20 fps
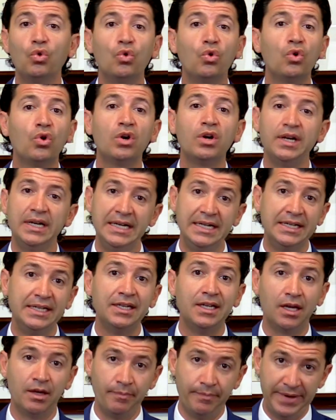or
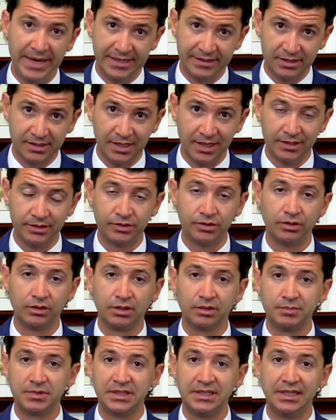in a bedside
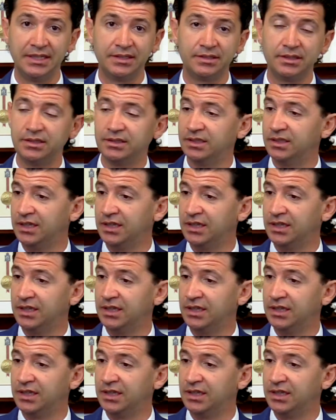circumstances,